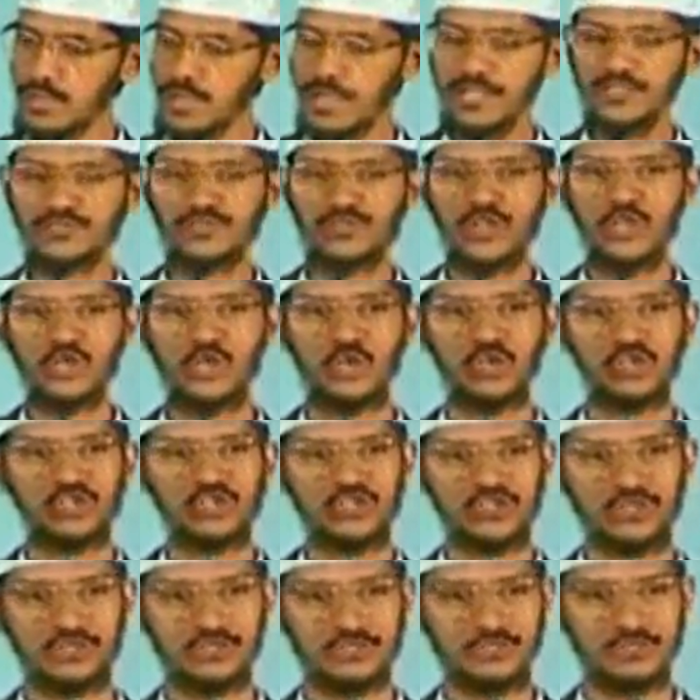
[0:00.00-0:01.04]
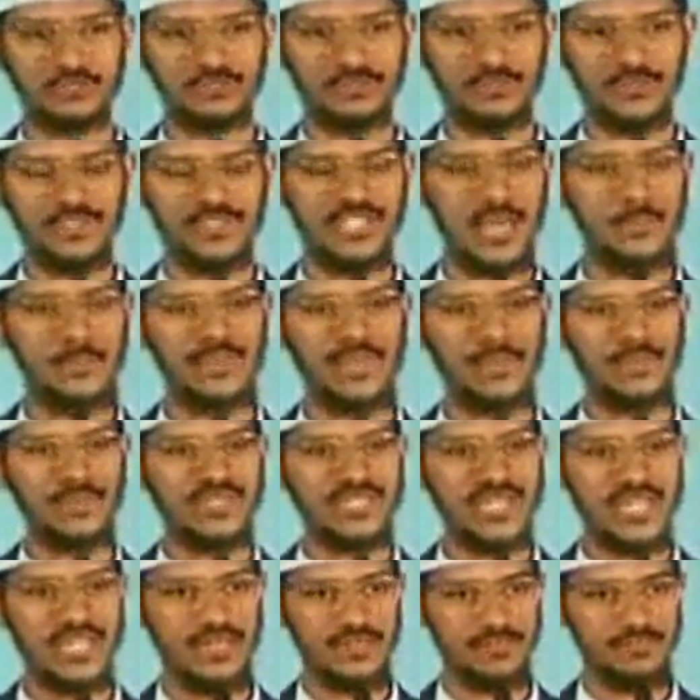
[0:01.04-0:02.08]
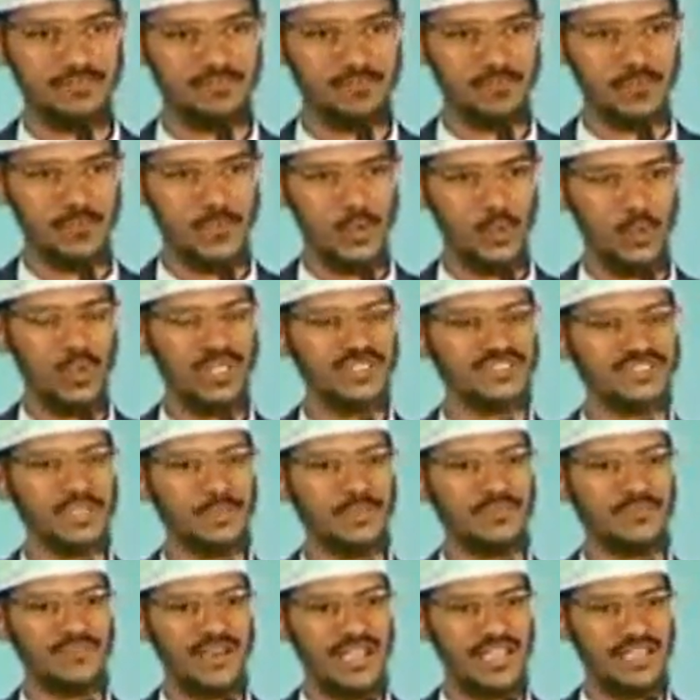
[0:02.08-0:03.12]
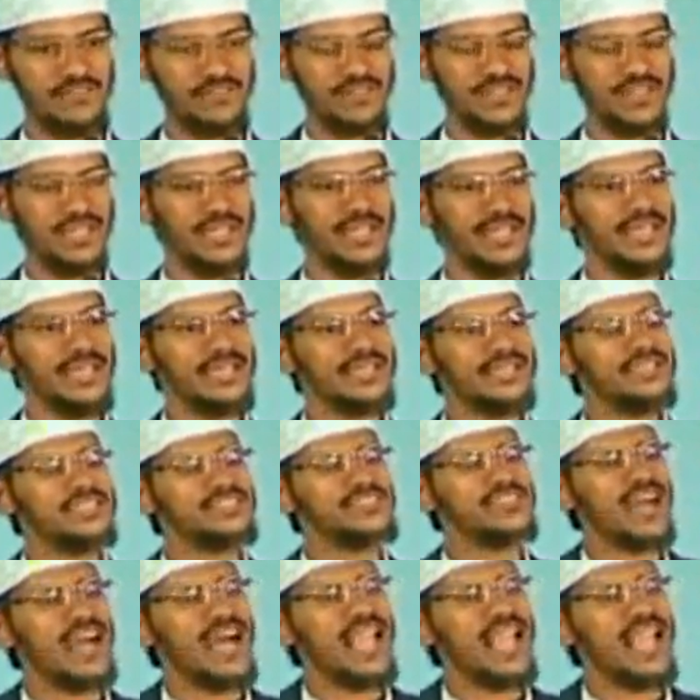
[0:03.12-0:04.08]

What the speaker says: in Surah Yunus, chapter number 10, verse number 5, it is